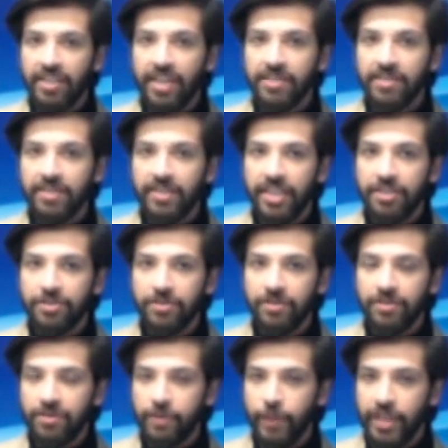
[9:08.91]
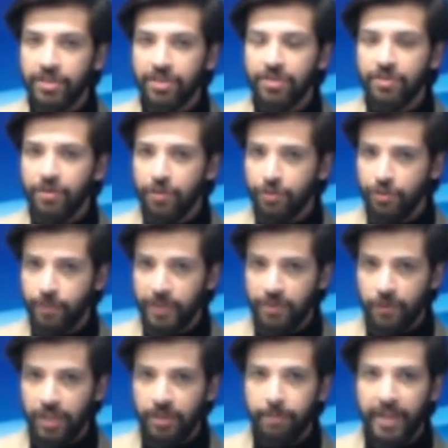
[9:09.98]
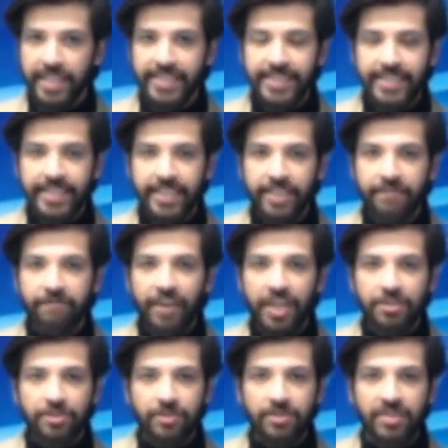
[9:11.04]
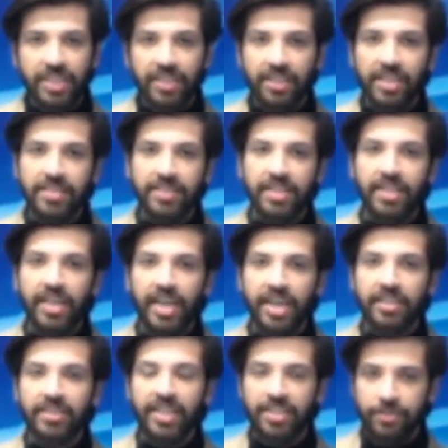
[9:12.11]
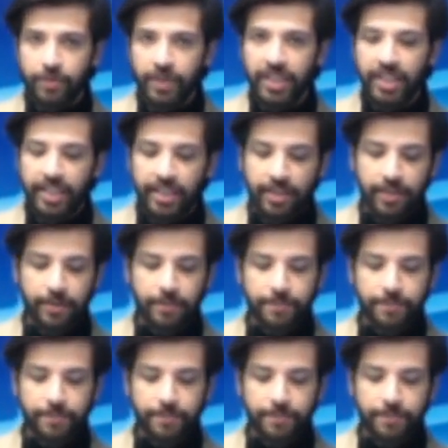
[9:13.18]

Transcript: consultations to reach a truce between Palestinian factions in Gaza and Israel.